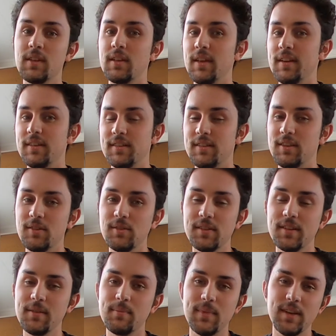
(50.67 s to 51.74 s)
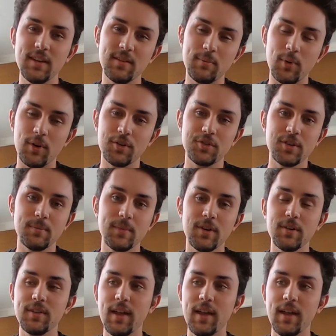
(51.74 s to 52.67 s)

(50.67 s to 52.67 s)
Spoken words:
Excuse it being in portrait mode,